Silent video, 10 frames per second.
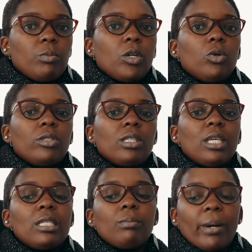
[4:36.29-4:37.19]
because
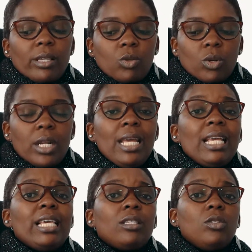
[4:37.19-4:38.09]
this person
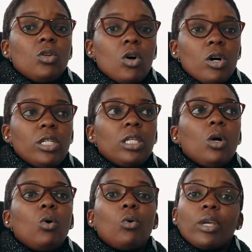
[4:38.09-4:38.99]
is not
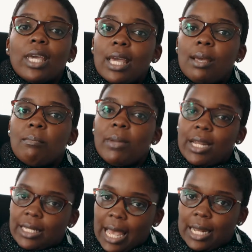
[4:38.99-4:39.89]
okay
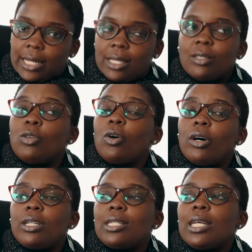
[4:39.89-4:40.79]
mentally, is
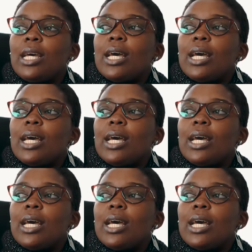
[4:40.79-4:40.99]
not